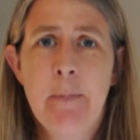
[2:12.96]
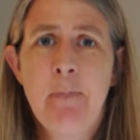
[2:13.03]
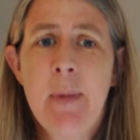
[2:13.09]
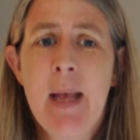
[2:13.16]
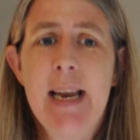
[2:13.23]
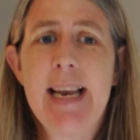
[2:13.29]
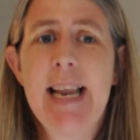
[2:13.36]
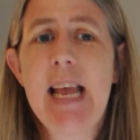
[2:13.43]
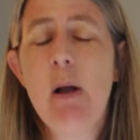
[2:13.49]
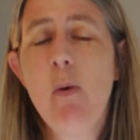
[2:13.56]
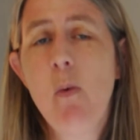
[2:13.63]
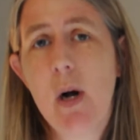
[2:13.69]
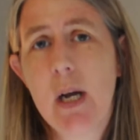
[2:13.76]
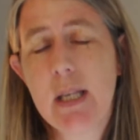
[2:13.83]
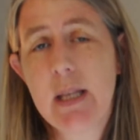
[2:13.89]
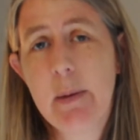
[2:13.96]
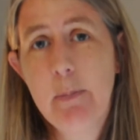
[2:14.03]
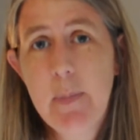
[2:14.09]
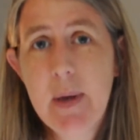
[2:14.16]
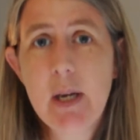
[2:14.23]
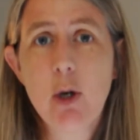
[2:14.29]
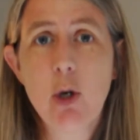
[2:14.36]
And he was the
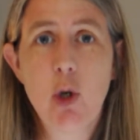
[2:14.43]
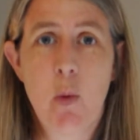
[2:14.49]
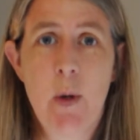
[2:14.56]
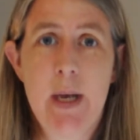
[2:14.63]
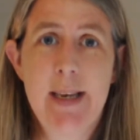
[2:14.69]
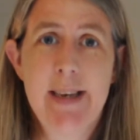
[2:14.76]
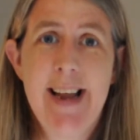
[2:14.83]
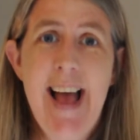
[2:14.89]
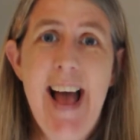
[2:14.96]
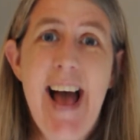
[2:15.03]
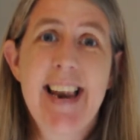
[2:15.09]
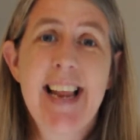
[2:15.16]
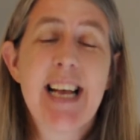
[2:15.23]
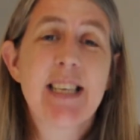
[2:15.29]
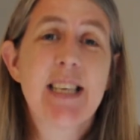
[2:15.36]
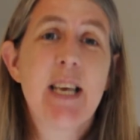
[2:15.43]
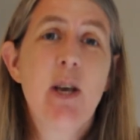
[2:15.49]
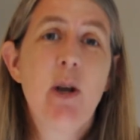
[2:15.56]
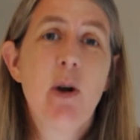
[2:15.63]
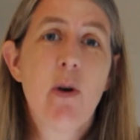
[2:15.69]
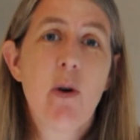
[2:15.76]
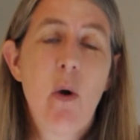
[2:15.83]
bigger twin, and as he
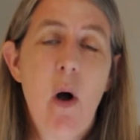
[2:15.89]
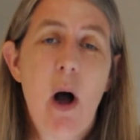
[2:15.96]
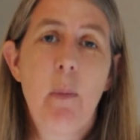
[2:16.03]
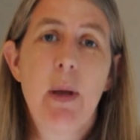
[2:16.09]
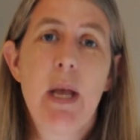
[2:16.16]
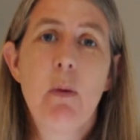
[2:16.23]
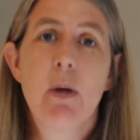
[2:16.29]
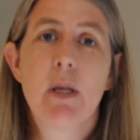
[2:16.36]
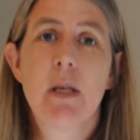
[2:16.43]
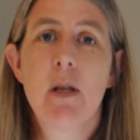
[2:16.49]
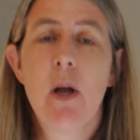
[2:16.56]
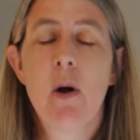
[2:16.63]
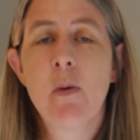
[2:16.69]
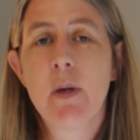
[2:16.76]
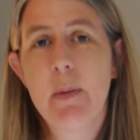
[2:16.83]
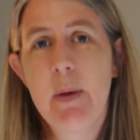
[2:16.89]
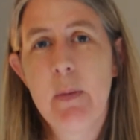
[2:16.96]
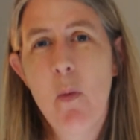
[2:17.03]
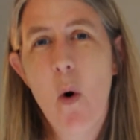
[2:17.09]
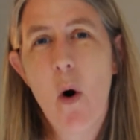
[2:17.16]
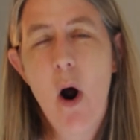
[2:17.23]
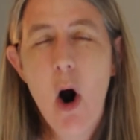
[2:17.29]
grew up, he was known to be
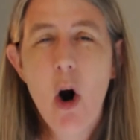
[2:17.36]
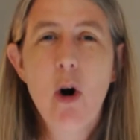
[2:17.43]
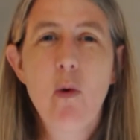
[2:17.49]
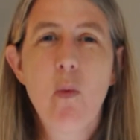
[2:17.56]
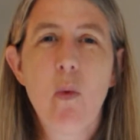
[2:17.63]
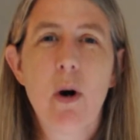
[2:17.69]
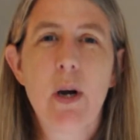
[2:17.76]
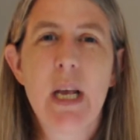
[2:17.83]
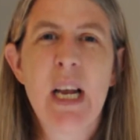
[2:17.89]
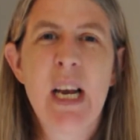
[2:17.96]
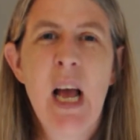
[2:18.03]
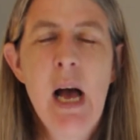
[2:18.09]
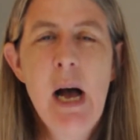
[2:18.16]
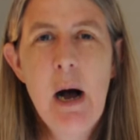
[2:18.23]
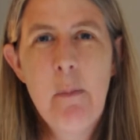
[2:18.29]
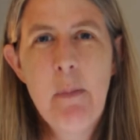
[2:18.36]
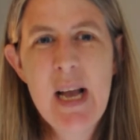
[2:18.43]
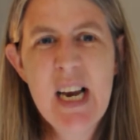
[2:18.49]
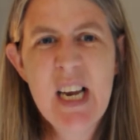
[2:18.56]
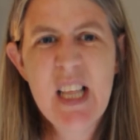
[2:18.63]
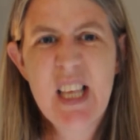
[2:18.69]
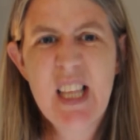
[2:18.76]
more hardworking, a man
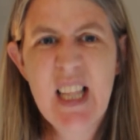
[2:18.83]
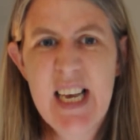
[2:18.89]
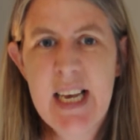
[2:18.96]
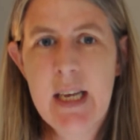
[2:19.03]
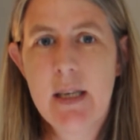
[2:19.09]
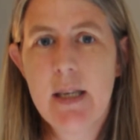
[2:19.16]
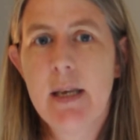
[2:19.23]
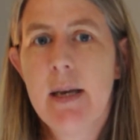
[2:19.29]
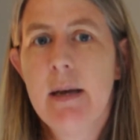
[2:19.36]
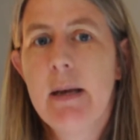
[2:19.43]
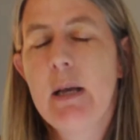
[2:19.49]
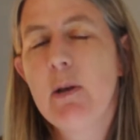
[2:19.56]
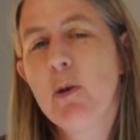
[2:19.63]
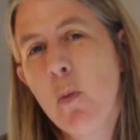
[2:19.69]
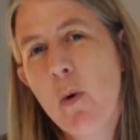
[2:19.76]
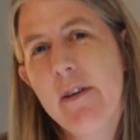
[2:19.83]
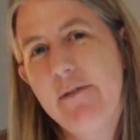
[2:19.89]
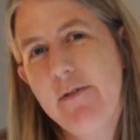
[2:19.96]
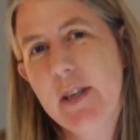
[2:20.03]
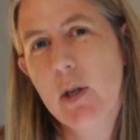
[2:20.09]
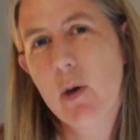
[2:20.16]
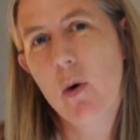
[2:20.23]
of the land. He was more
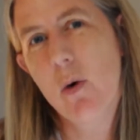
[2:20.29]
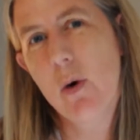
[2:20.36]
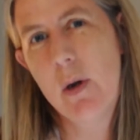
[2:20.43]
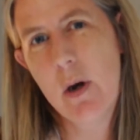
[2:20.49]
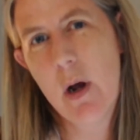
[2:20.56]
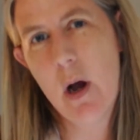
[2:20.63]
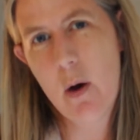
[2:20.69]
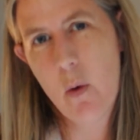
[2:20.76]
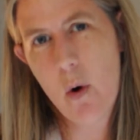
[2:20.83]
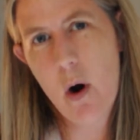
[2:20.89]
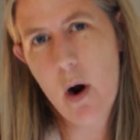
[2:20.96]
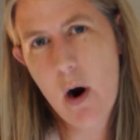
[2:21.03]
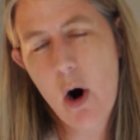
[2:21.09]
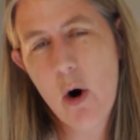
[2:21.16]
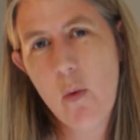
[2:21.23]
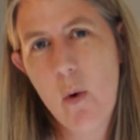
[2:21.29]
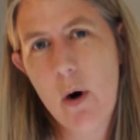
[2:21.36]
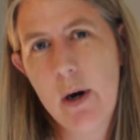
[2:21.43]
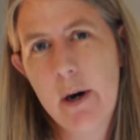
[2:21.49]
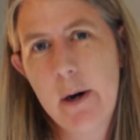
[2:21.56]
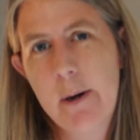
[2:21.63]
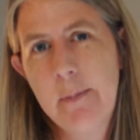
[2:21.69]
physical and a hard
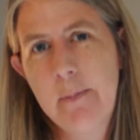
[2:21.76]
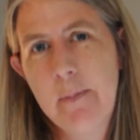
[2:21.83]
worker.